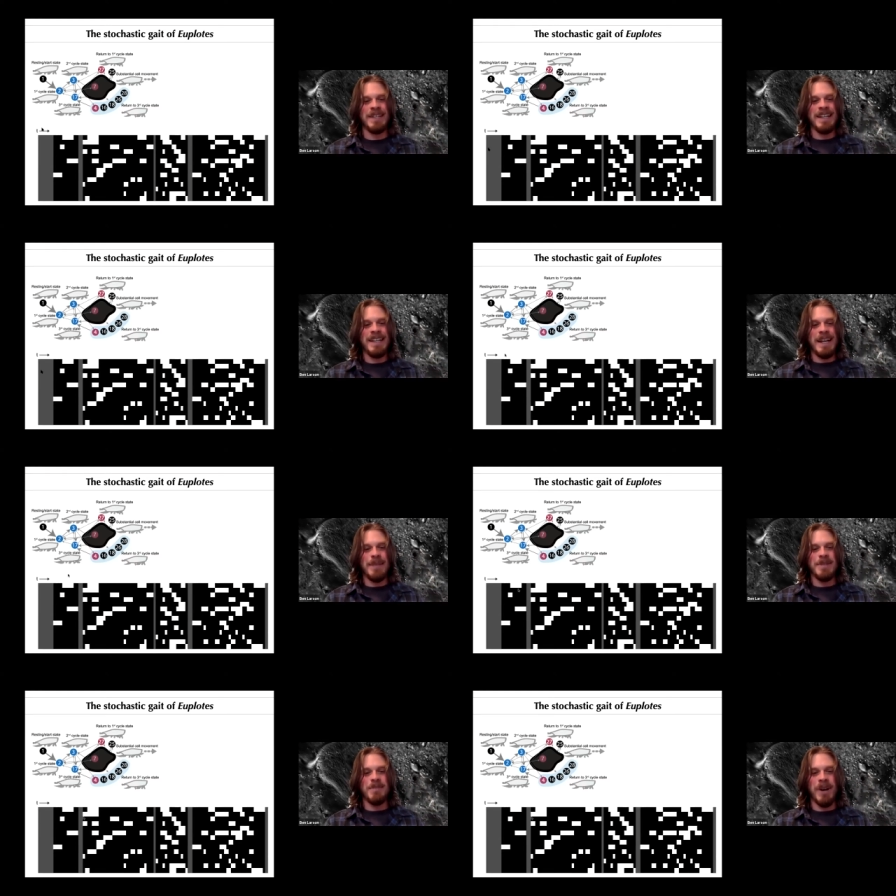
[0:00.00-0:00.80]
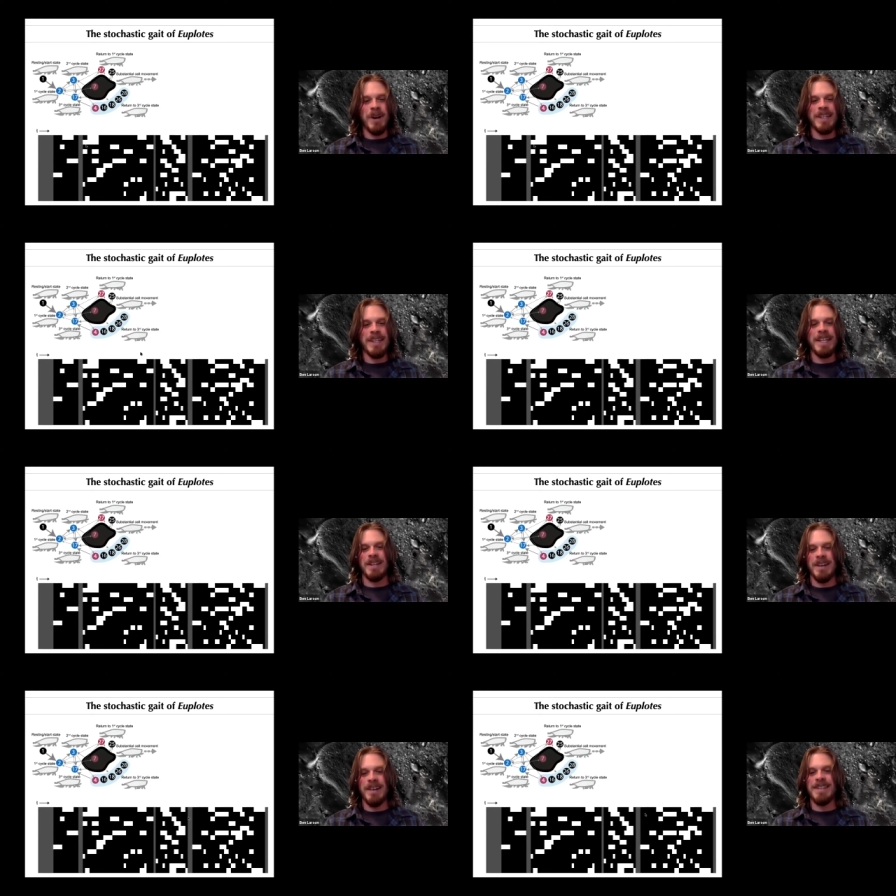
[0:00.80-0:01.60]
I'm just marking the
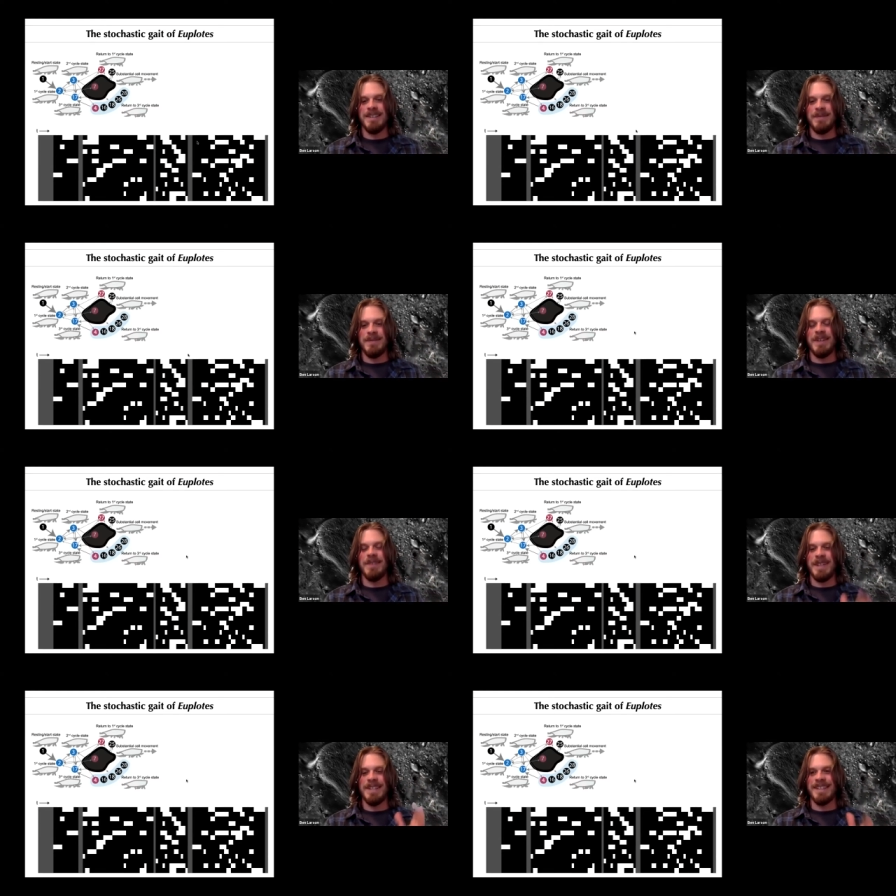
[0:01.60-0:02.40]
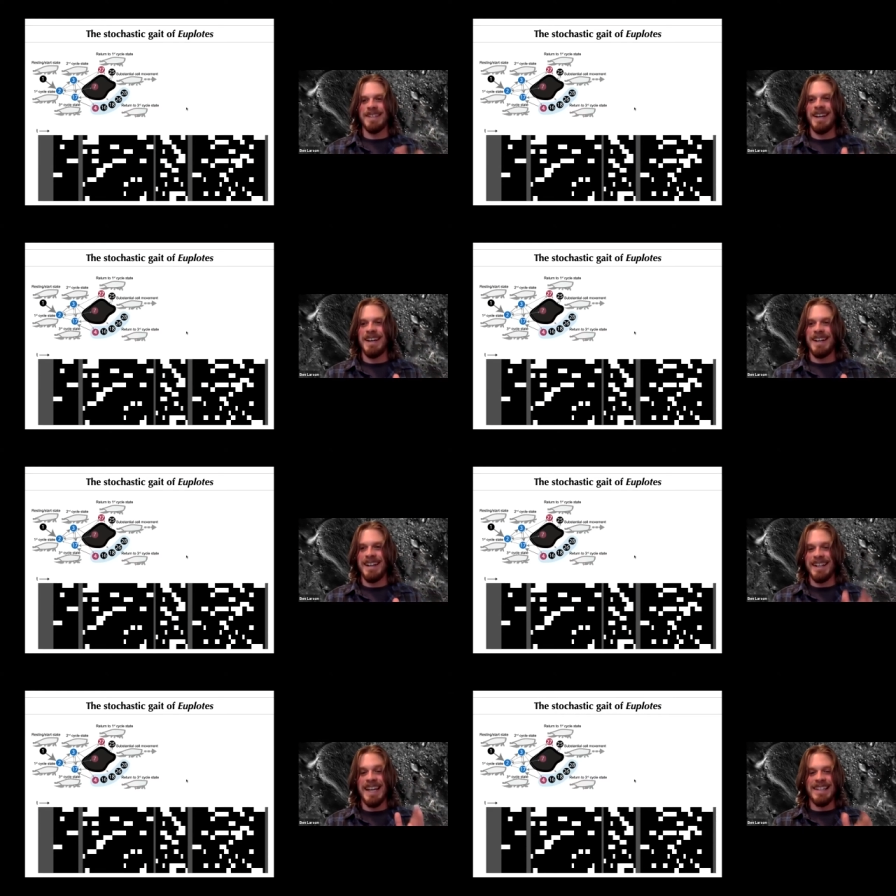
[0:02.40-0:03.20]
occurrence of, of this uh,
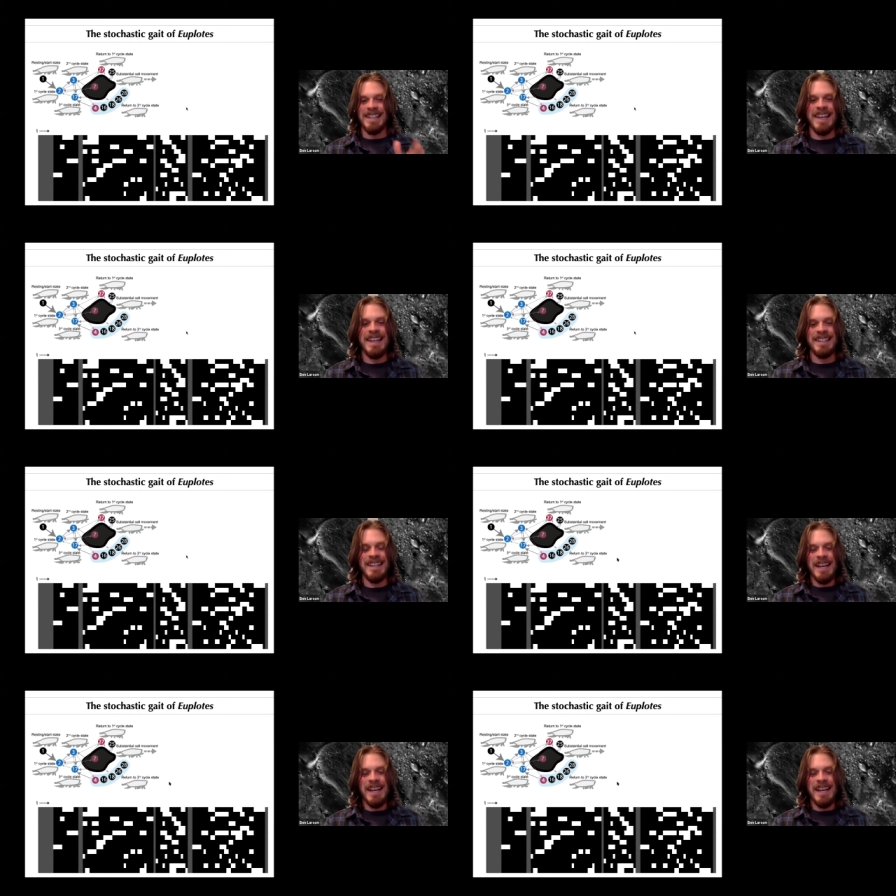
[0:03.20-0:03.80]
uh, gait state.